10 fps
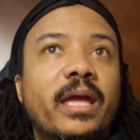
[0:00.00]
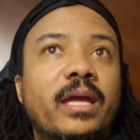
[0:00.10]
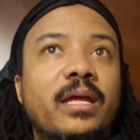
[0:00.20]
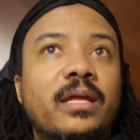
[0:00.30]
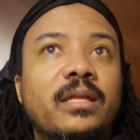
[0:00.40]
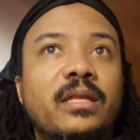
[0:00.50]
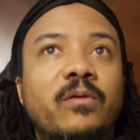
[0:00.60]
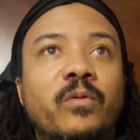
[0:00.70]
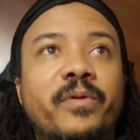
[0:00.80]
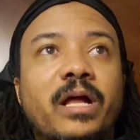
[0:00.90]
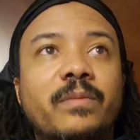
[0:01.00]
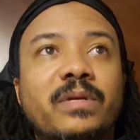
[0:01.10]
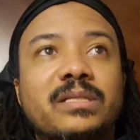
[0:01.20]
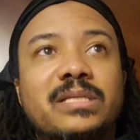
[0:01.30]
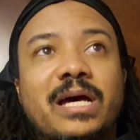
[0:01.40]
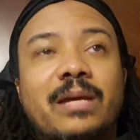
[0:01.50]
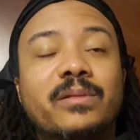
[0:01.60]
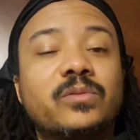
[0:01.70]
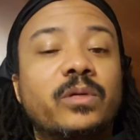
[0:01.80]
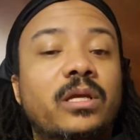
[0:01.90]
and it would probably be a
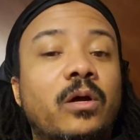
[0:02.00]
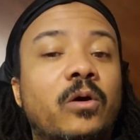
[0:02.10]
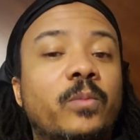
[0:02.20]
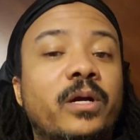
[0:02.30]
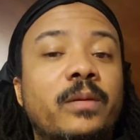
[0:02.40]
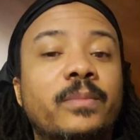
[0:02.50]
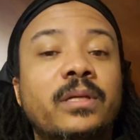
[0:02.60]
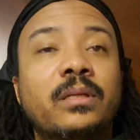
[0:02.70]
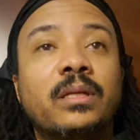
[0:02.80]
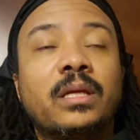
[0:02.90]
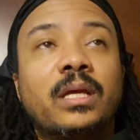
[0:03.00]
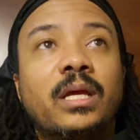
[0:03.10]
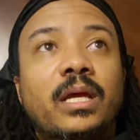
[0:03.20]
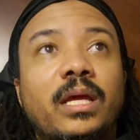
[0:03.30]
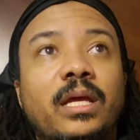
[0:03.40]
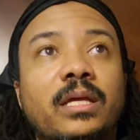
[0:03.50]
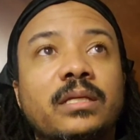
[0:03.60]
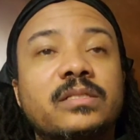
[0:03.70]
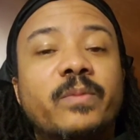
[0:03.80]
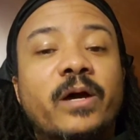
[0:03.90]
tie between Homecoming
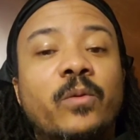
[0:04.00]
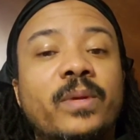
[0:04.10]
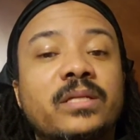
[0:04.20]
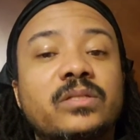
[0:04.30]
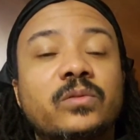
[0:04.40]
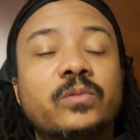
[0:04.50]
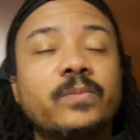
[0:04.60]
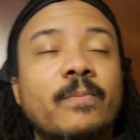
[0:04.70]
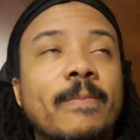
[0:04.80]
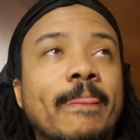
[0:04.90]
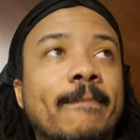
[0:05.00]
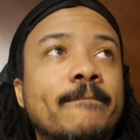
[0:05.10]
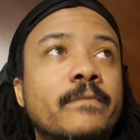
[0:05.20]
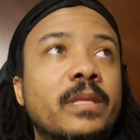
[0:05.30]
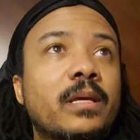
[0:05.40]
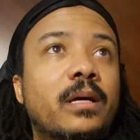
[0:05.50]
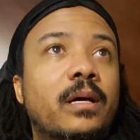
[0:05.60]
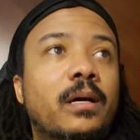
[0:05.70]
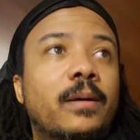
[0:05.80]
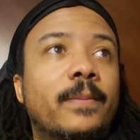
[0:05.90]
and Spider-Man Two.
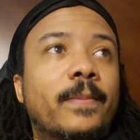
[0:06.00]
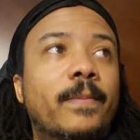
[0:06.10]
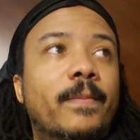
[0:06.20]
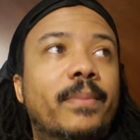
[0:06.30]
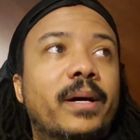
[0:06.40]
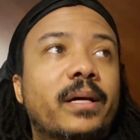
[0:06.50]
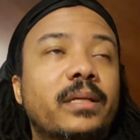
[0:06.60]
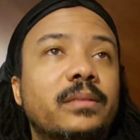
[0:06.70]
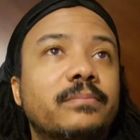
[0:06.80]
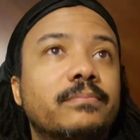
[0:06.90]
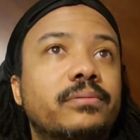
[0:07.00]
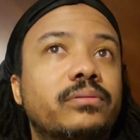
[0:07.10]
Um, but